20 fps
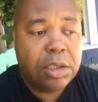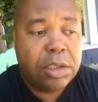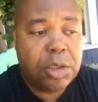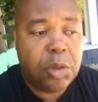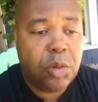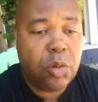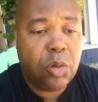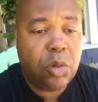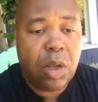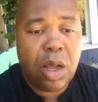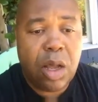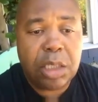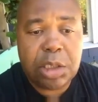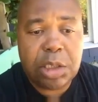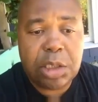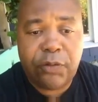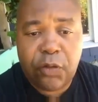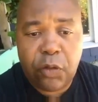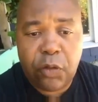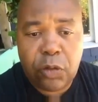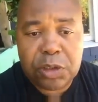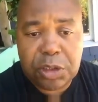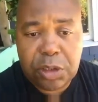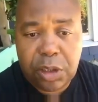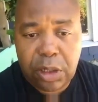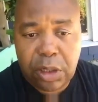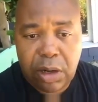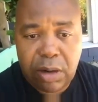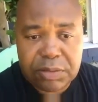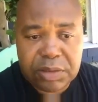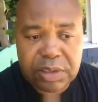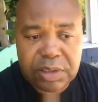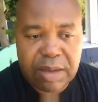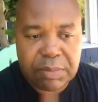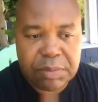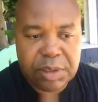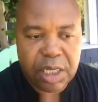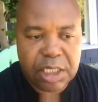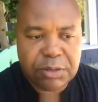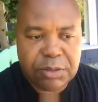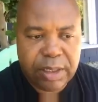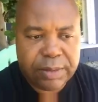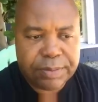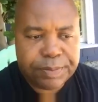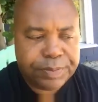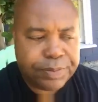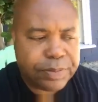to launch the first year of Snap Judgment.